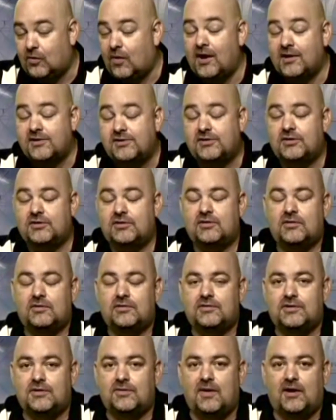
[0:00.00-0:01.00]
crutch
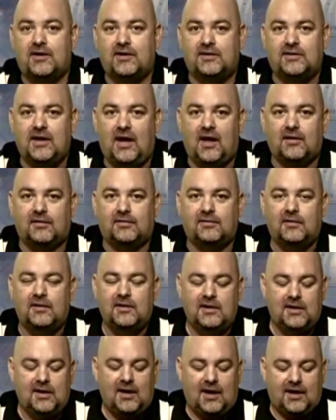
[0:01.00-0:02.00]
surrounding death
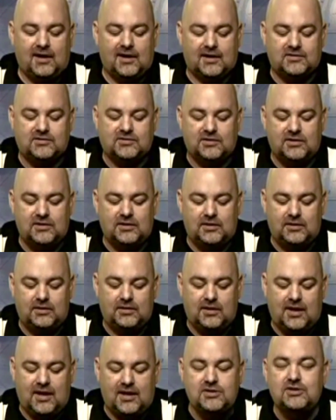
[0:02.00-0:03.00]
and actually
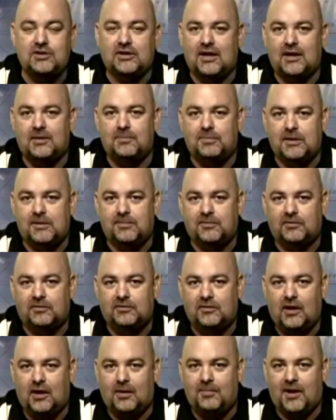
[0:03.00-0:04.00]
educate
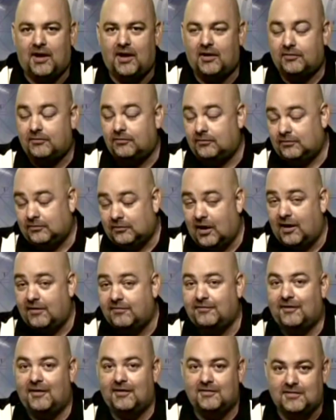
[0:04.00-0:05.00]
people about
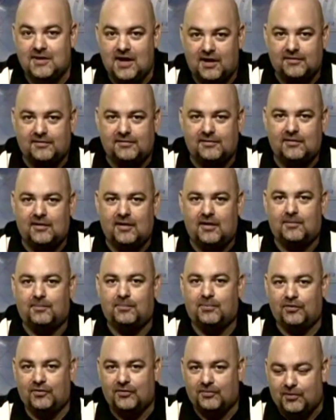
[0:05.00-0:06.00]
life and death
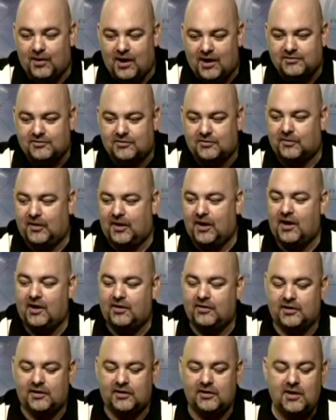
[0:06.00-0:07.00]
and the practical
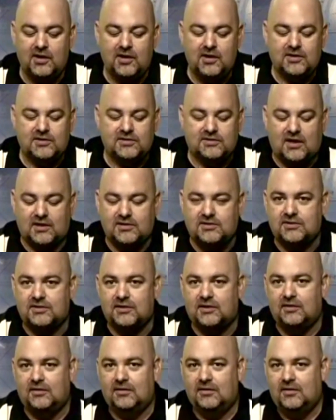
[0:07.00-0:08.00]
reality,
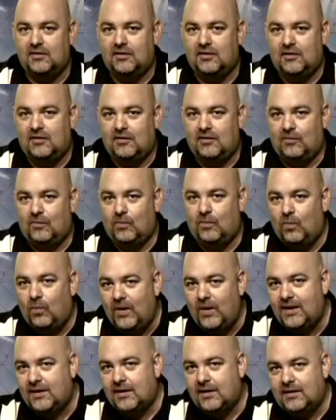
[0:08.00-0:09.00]
such that
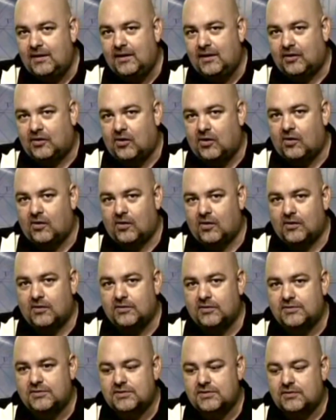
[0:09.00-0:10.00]
when it
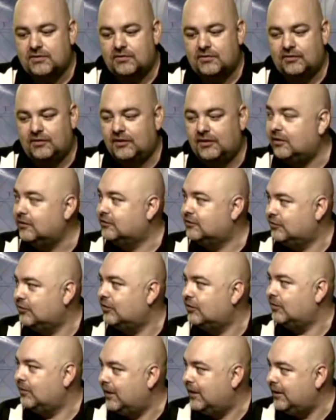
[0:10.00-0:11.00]
occurs, the guilt
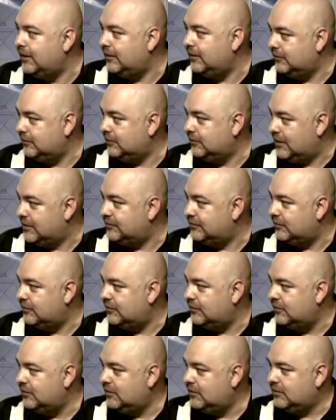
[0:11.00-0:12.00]
is already
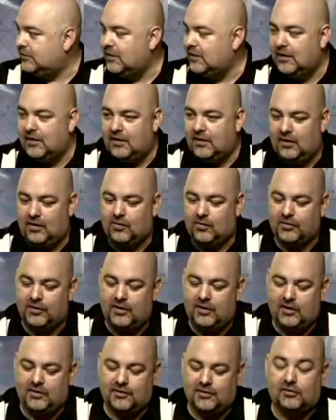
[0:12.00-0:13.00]
lessened, that or
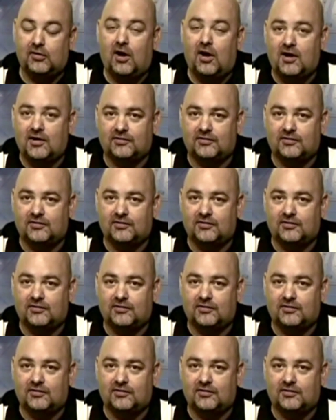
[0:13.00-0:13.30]
the